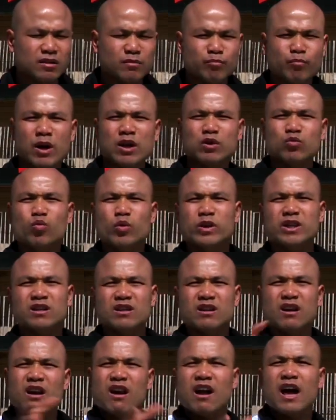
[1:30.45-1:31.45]
with
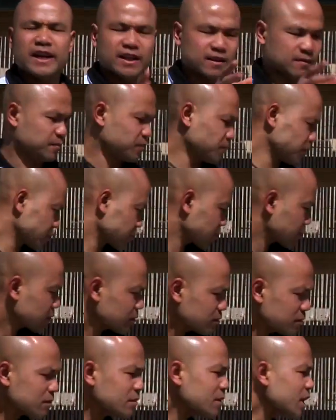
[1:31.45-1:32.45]
the line.
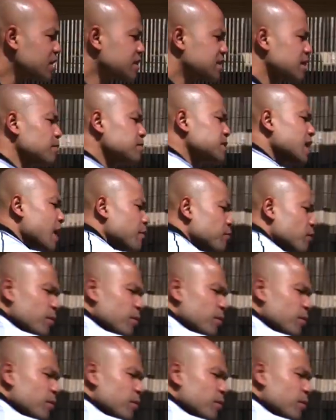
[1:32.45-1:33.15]
Sometimes when